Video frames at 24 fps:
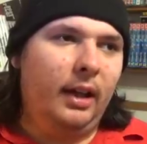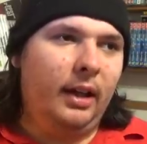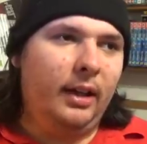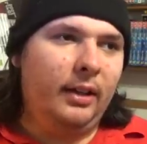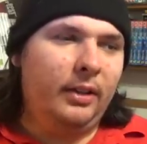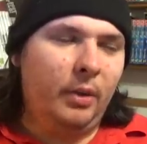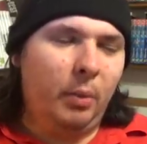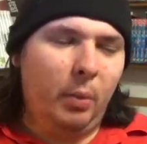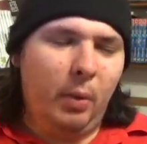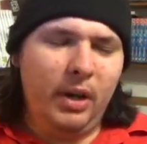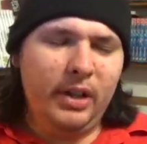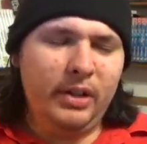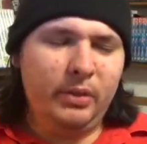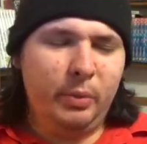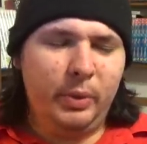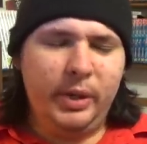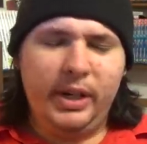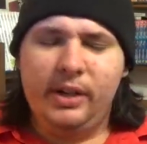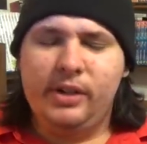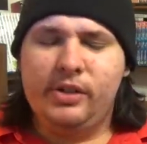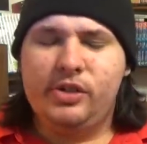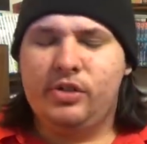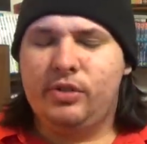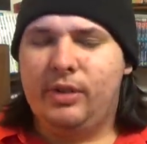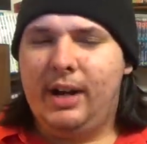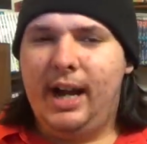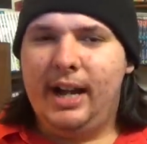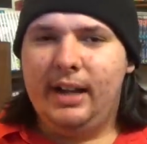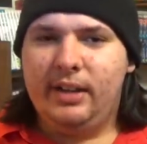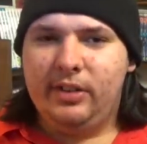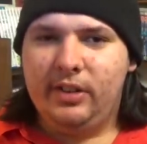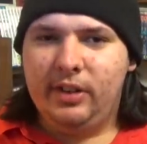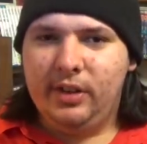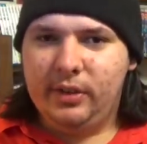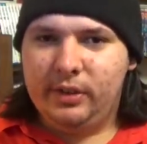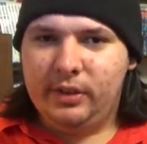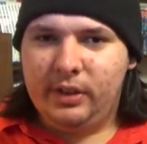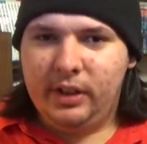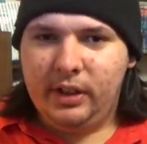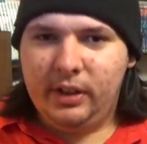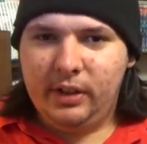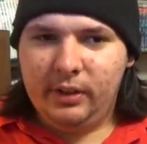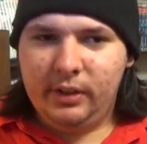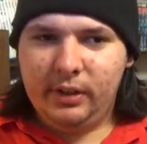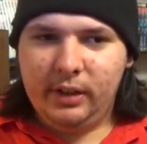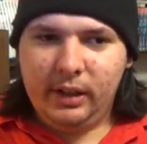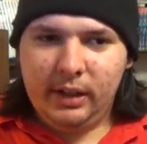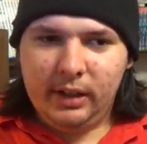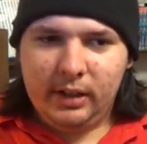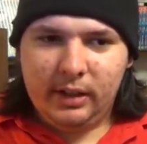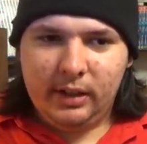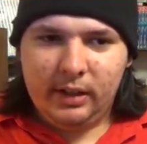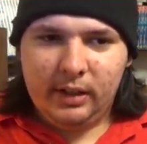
The one weird tracksuit dude,